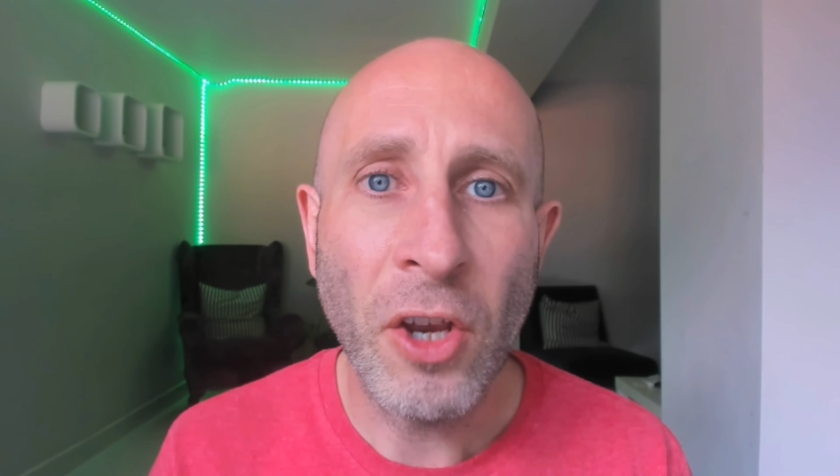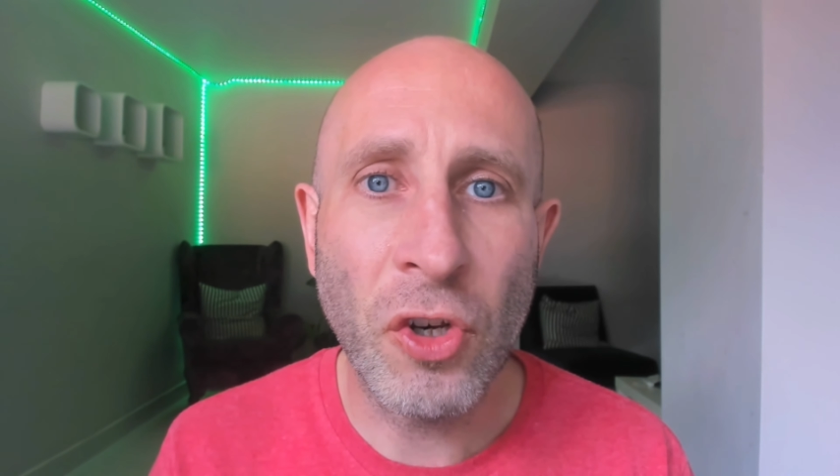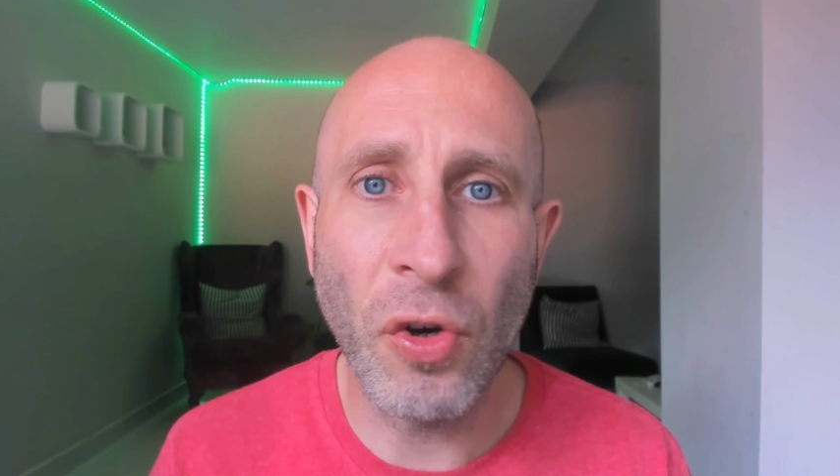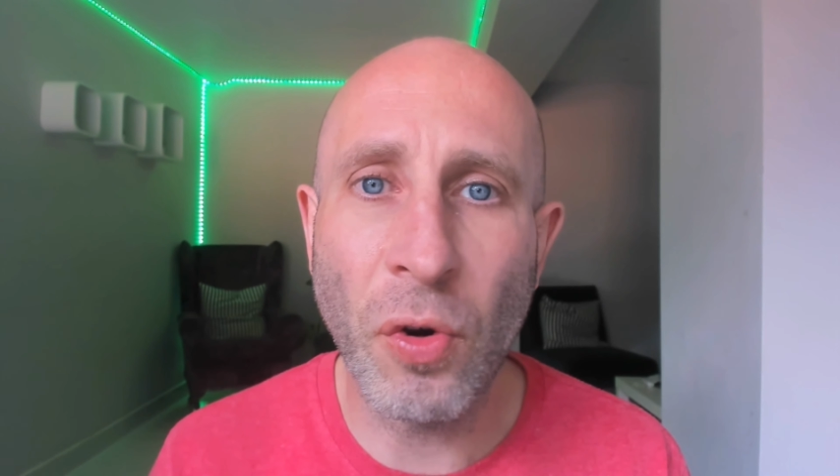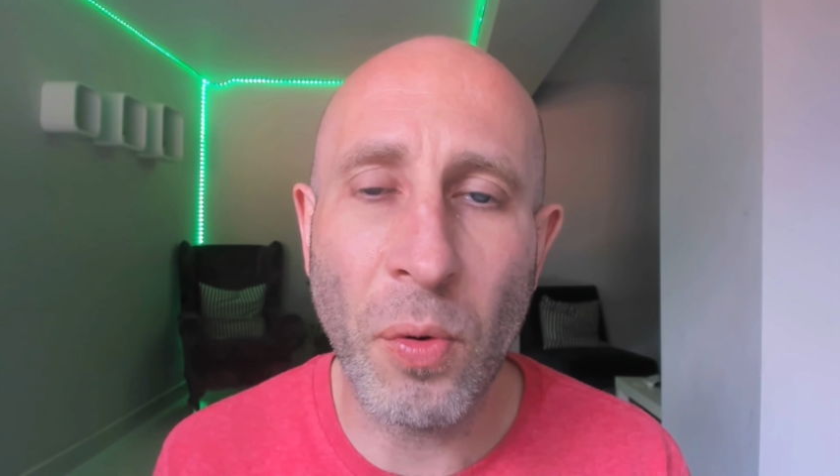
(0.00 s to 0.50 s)

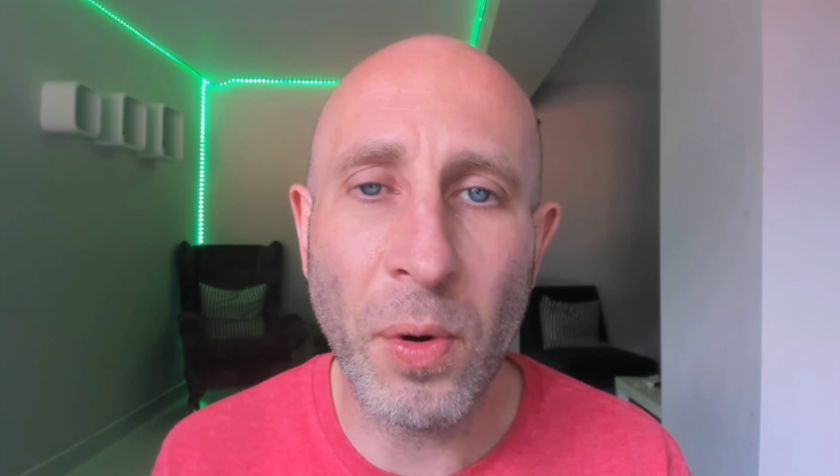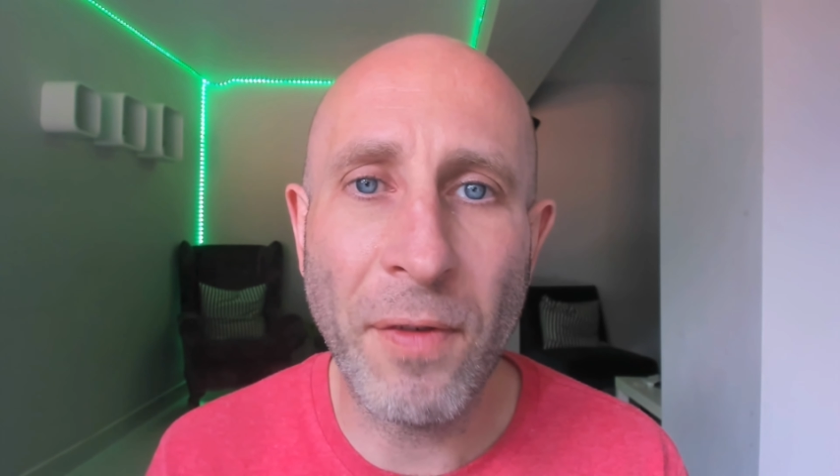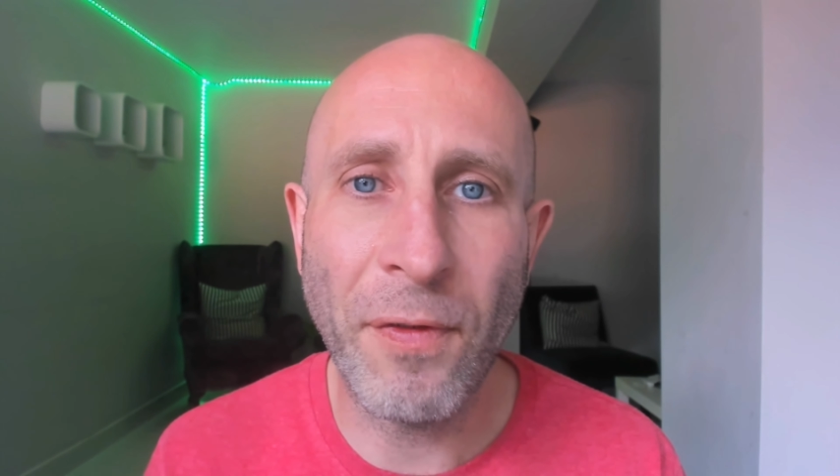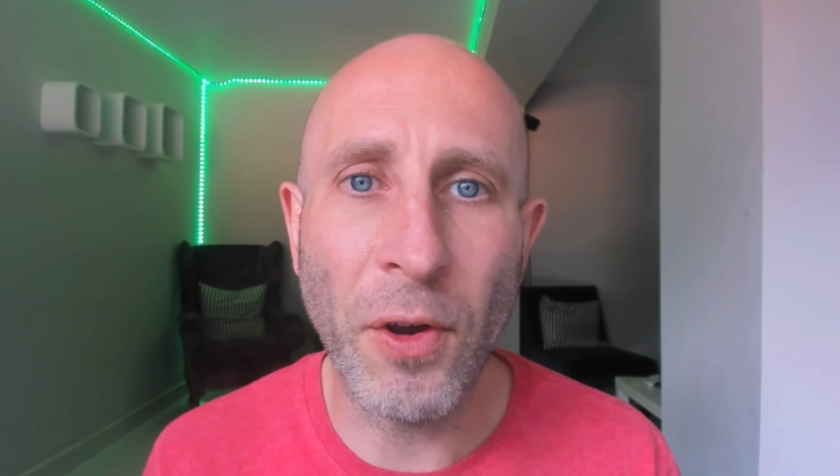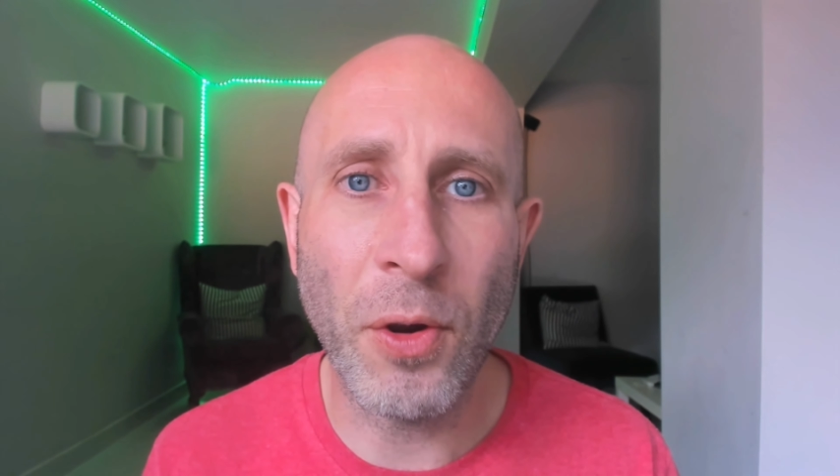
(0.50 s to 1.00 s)
sugary
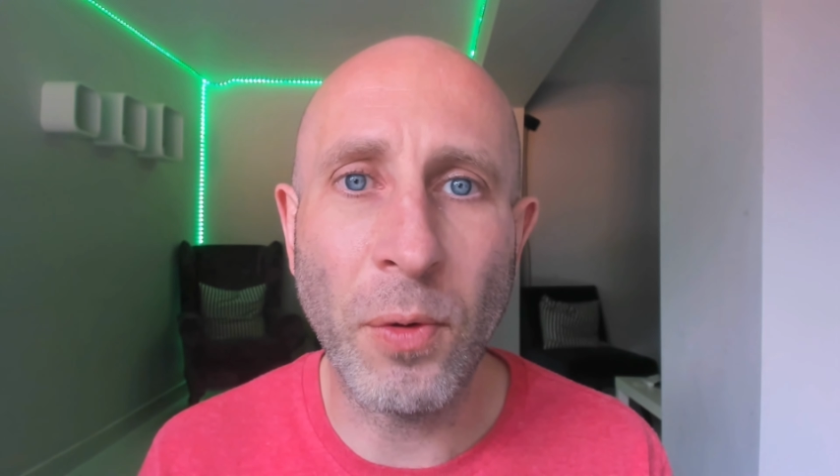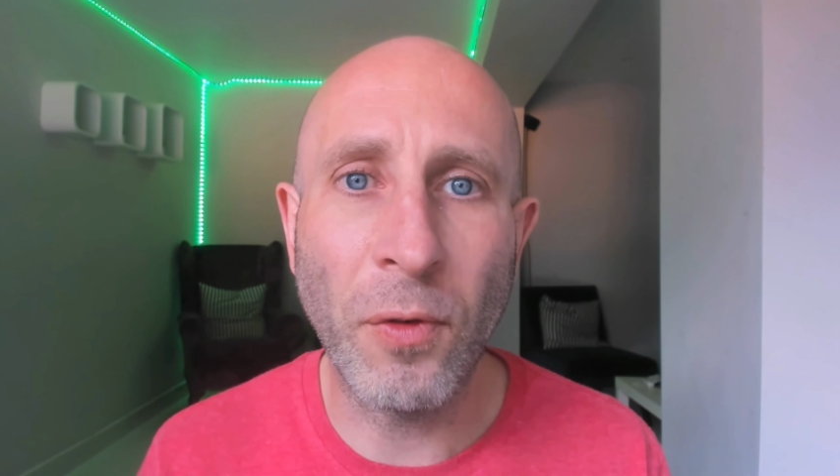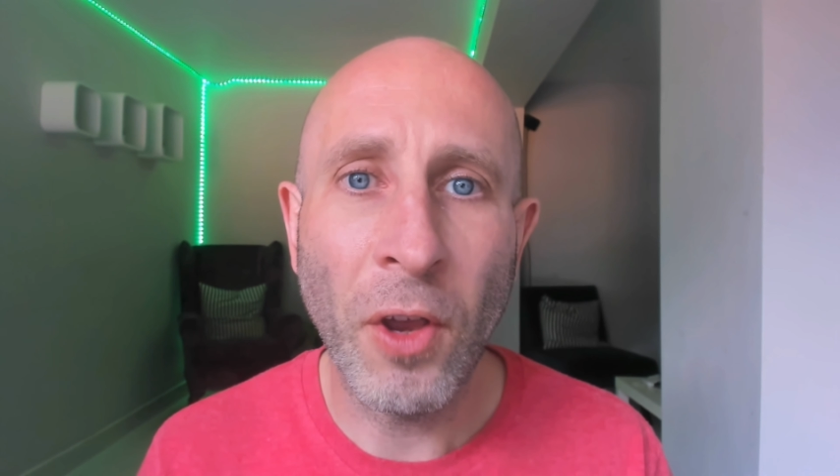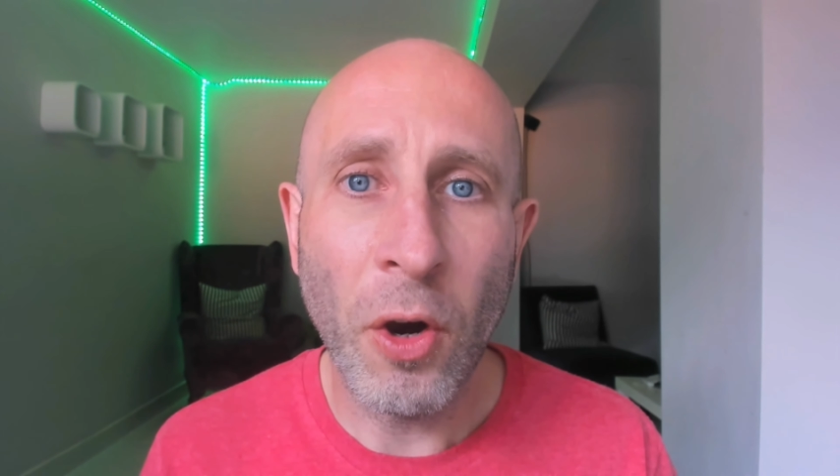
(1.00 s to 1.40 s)
foods,